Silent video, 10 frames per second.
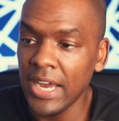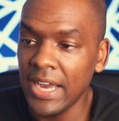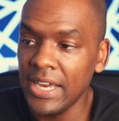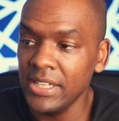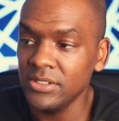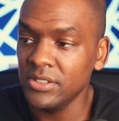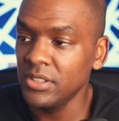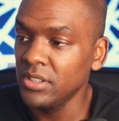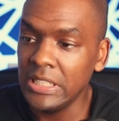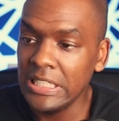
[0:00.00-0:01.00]
as
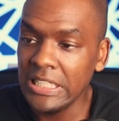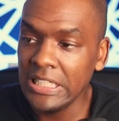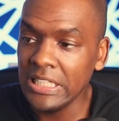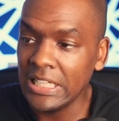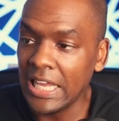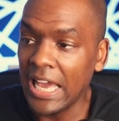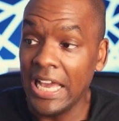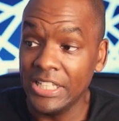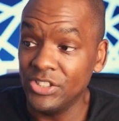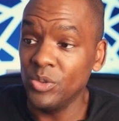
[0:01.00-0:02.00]
need, and
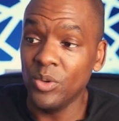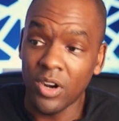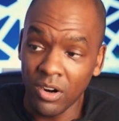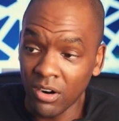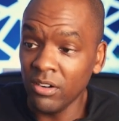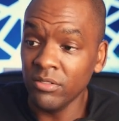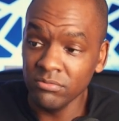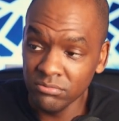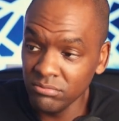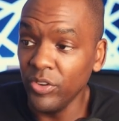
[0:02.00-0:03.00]
as you are
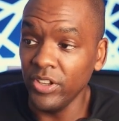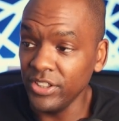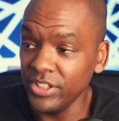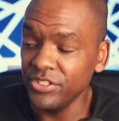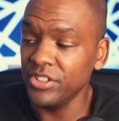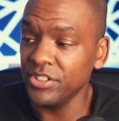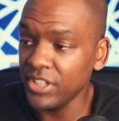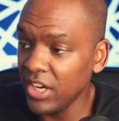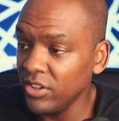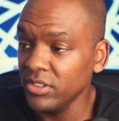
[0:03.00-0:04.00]
filling these things
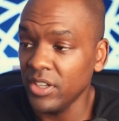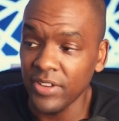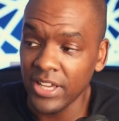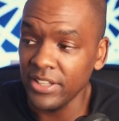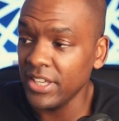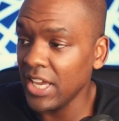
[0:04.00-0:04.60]
out, I've added the